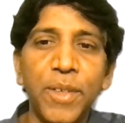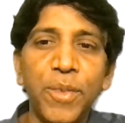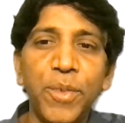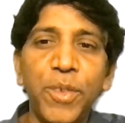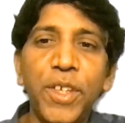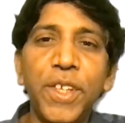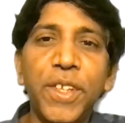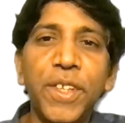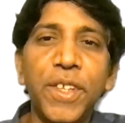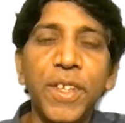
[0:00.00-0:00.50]

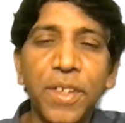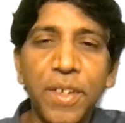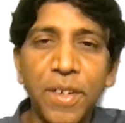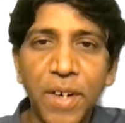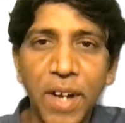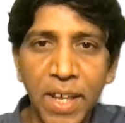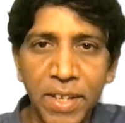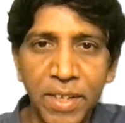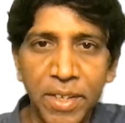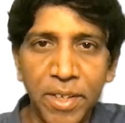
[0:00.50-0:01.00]
Jesus
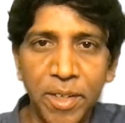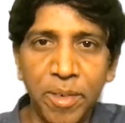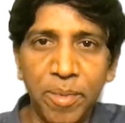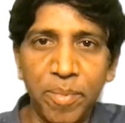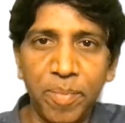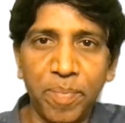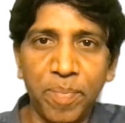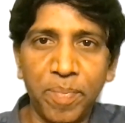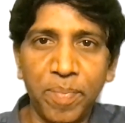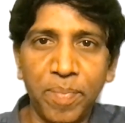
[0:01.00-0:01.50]
Christ,
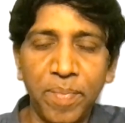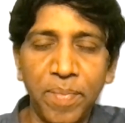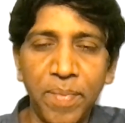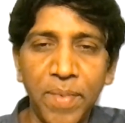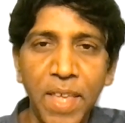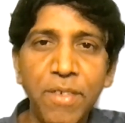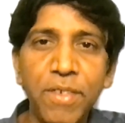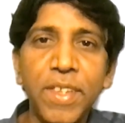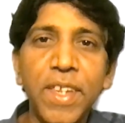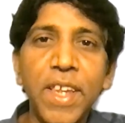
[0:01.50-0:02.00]

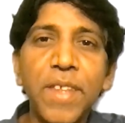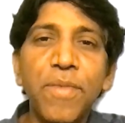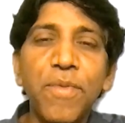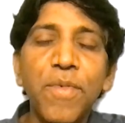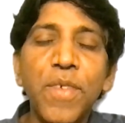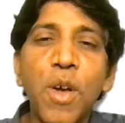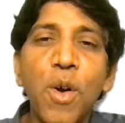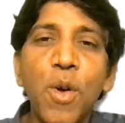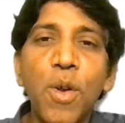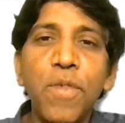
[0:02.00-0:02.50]
have said,
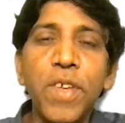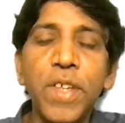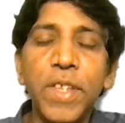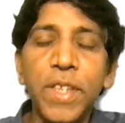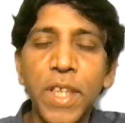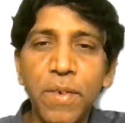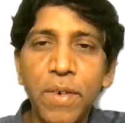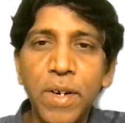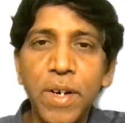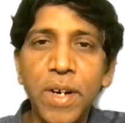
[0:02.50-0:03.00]
we always
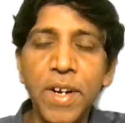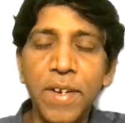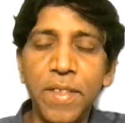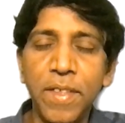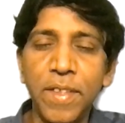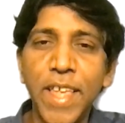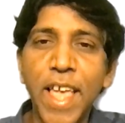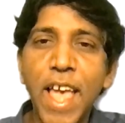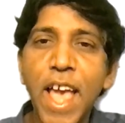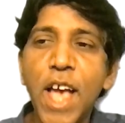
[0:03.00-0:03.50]
have heard
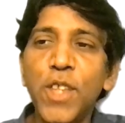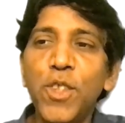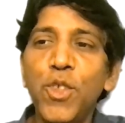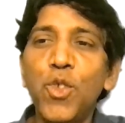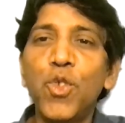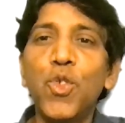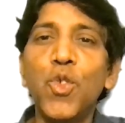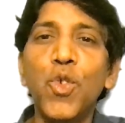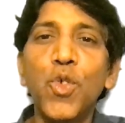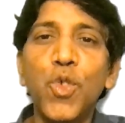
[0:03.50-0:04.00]
this, as you
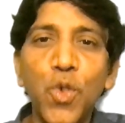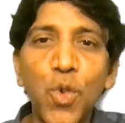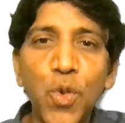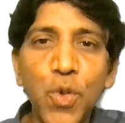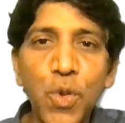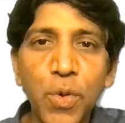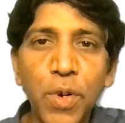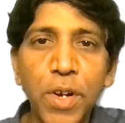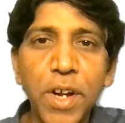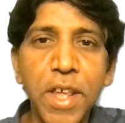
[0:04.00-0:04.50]
sow, so
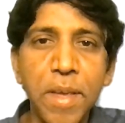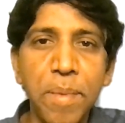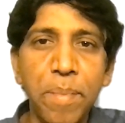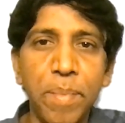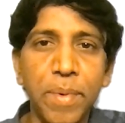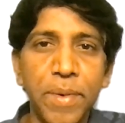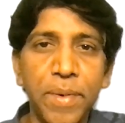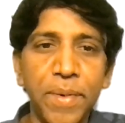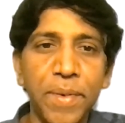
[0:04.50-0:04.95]
you reap.